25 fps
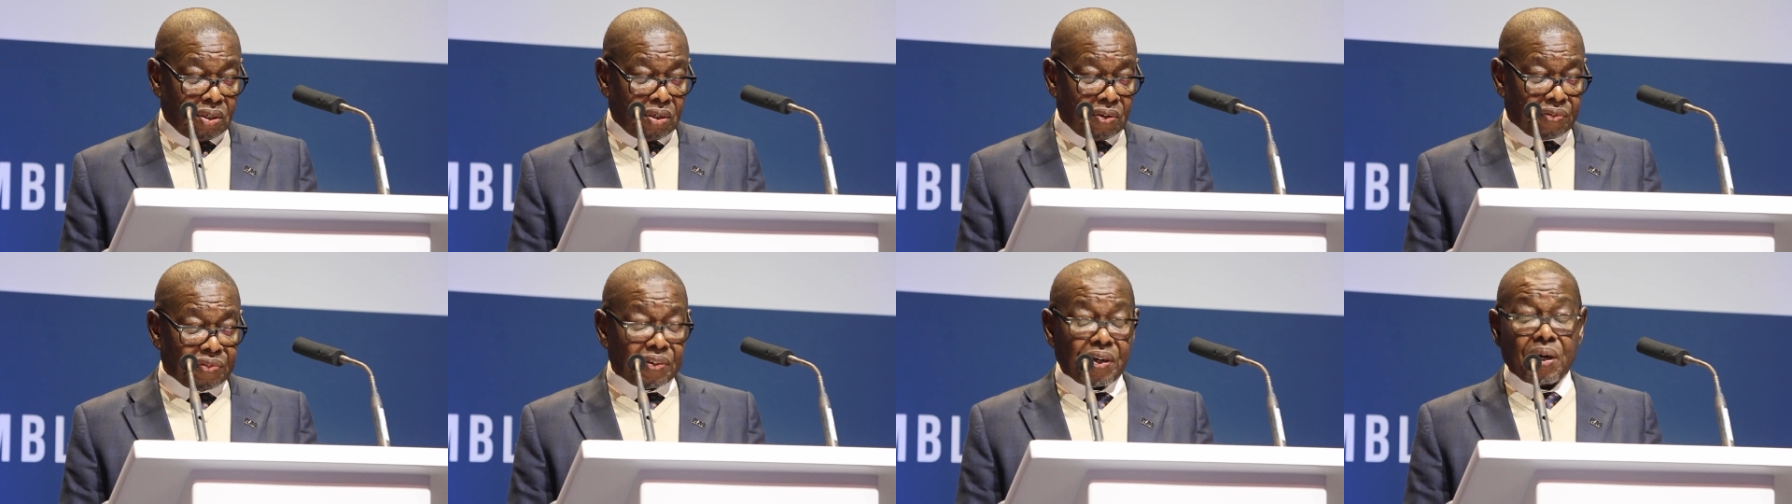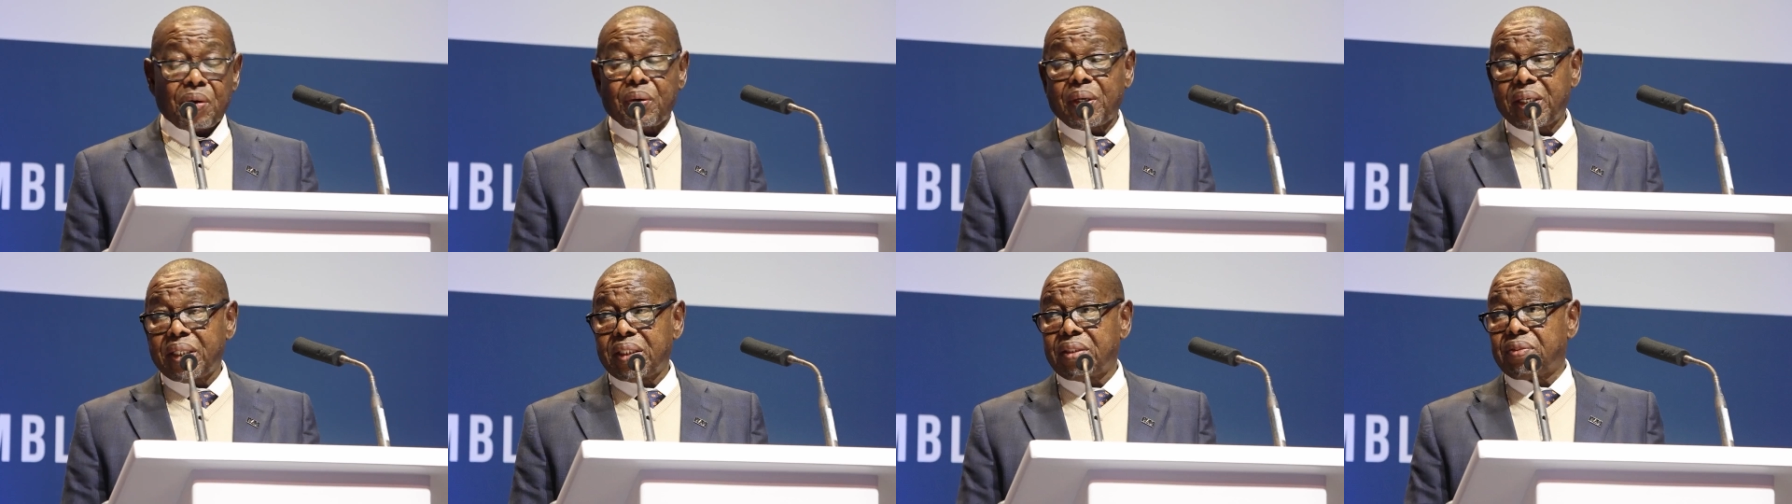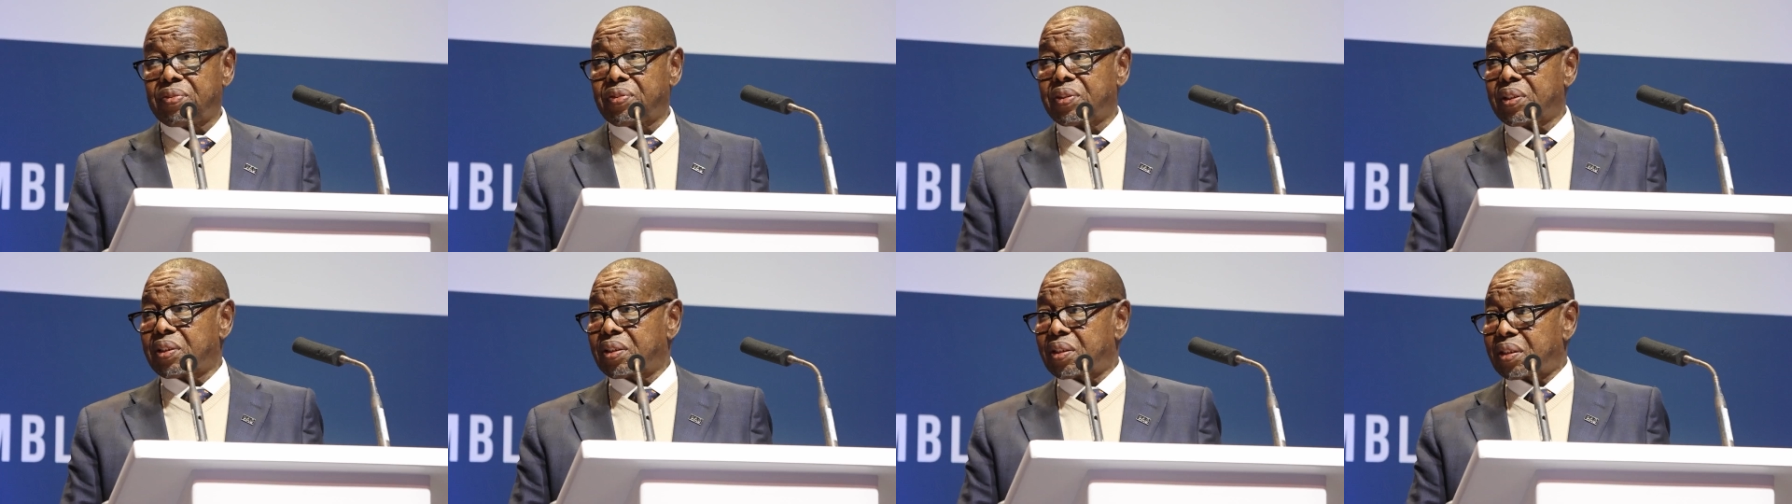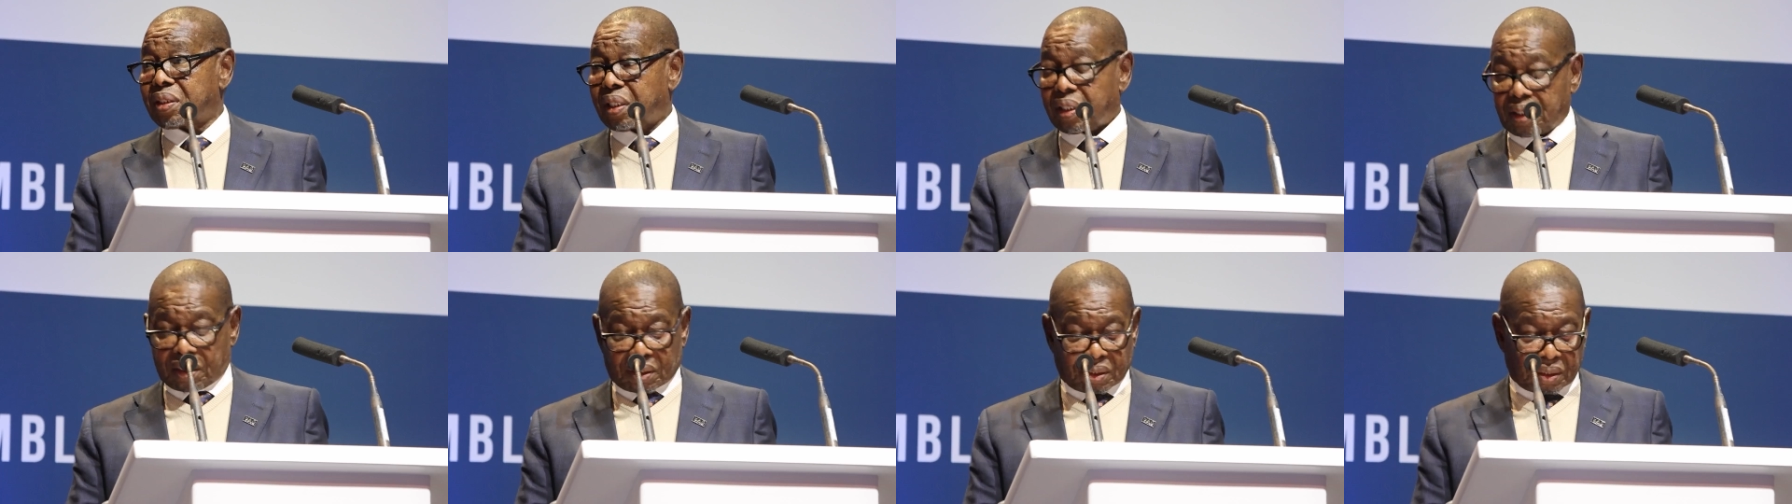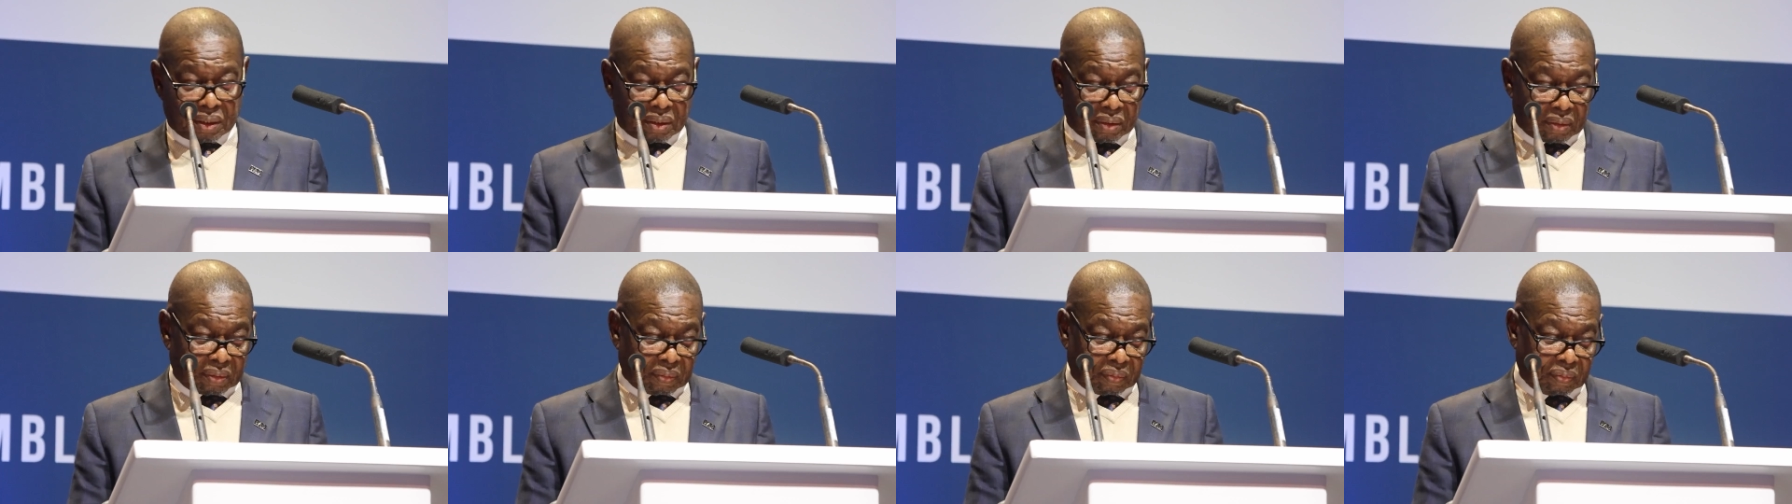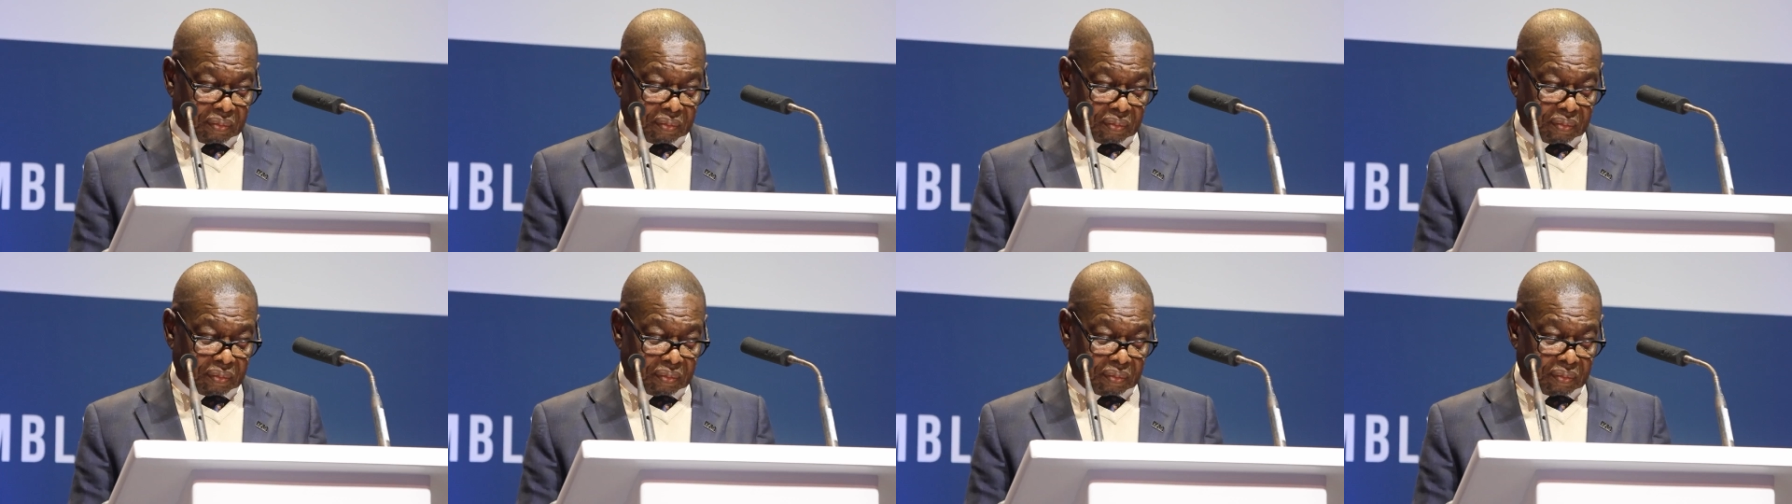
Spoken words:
of our infrastructure.